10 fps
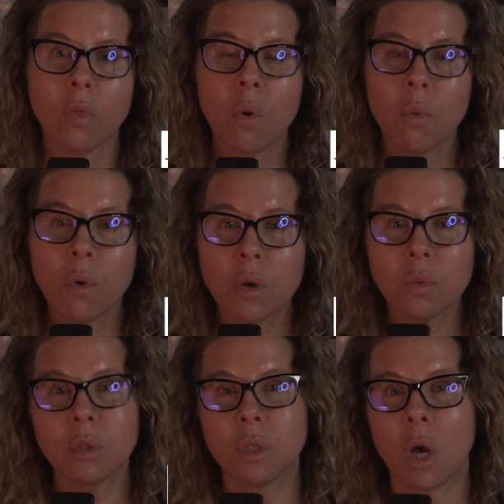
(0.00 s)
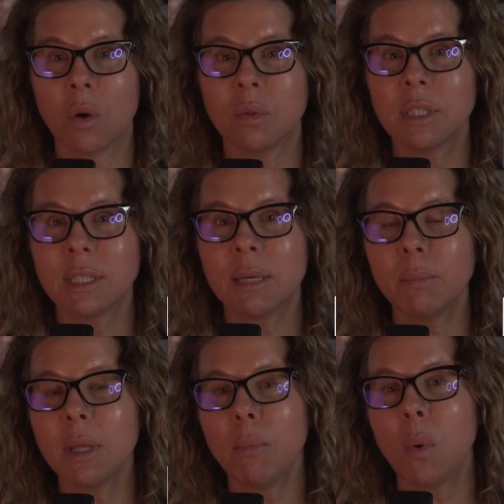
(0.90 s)
The root zone
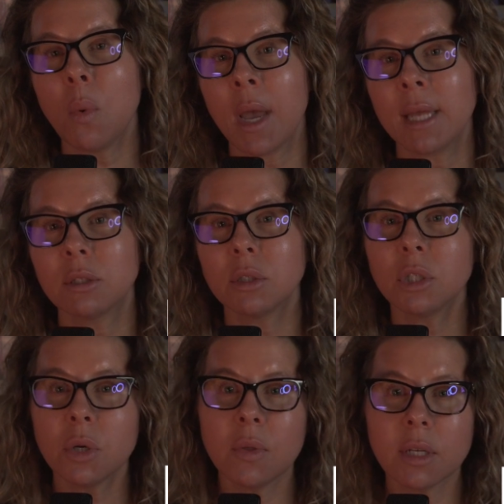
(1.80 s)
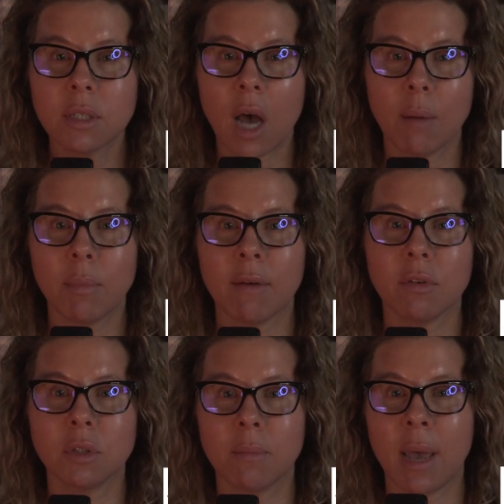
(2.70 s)
simply points to the
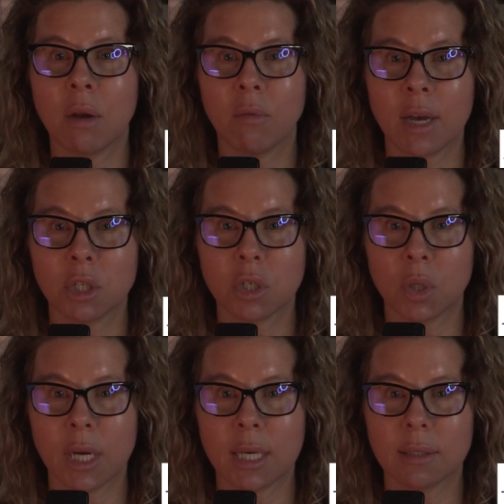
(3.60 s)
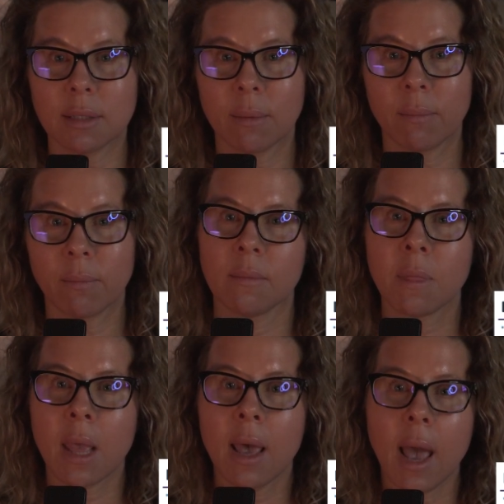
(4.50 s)
top-level domain registries.
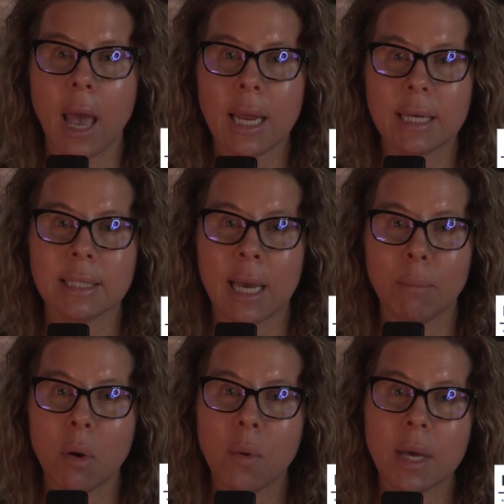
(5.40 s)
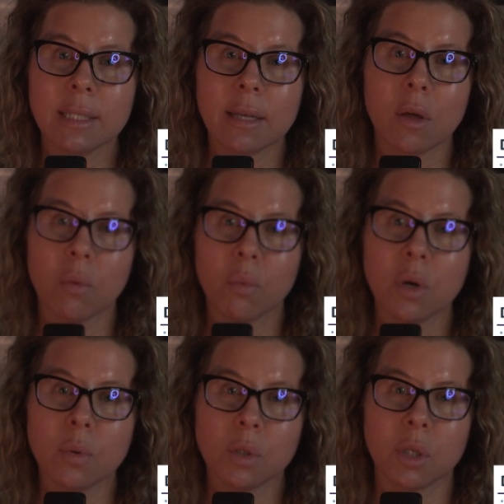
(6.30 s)
An example is that the
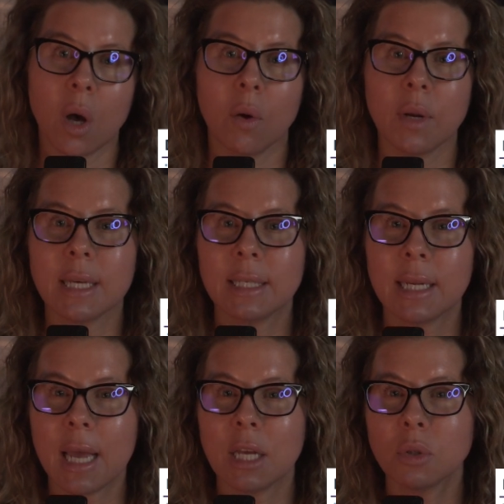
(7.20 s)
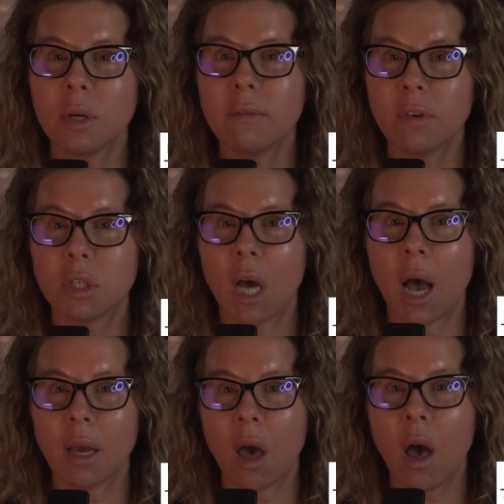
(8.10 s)
root zone is an entry for
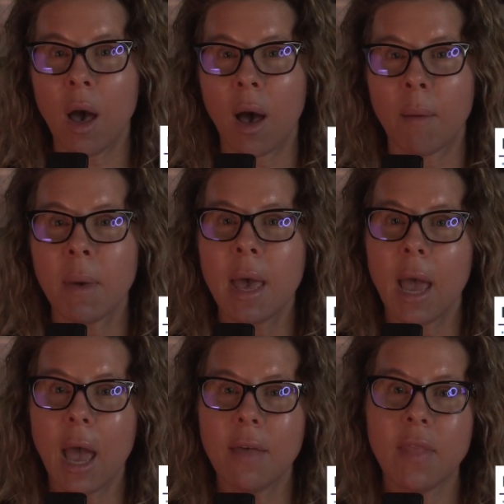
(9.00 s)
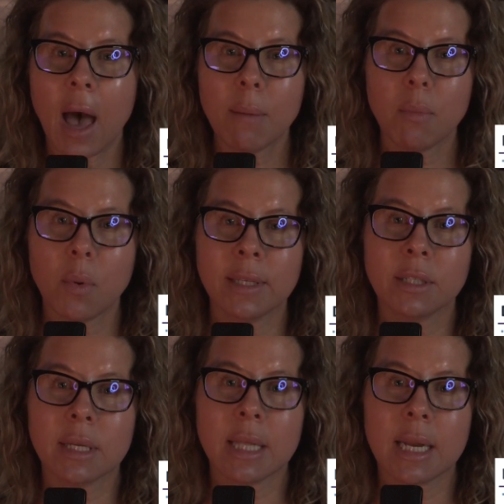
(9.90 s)
.com, and that points
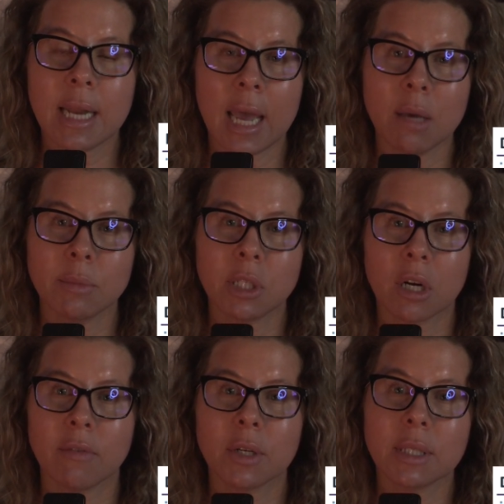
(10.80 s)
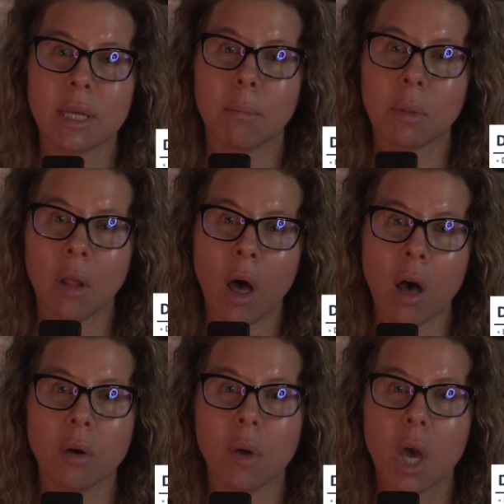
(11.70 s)
to the name servers that
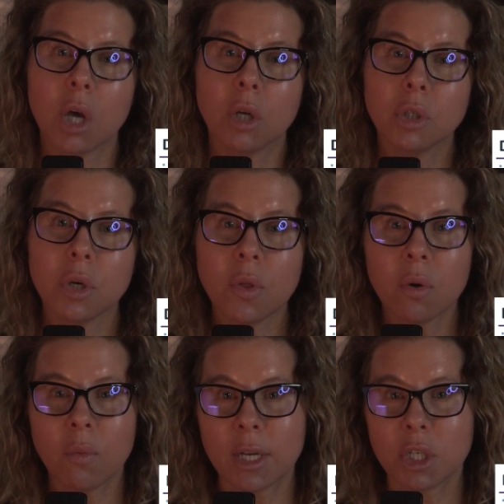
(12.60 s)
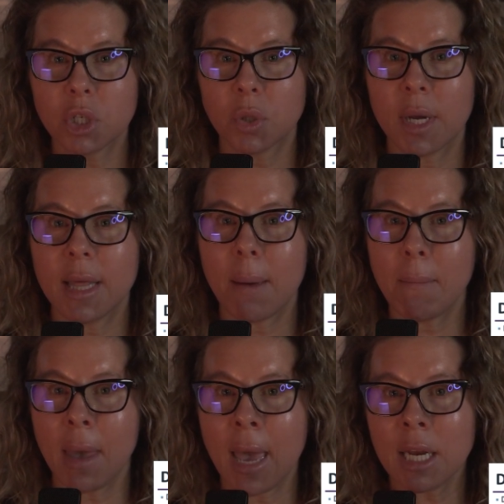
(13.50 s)
belong to the registry that
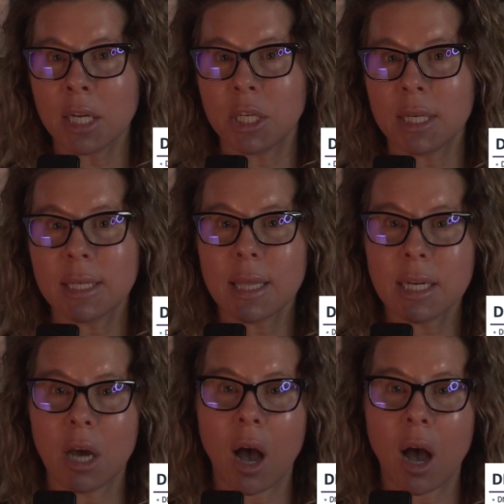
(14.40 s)
manages the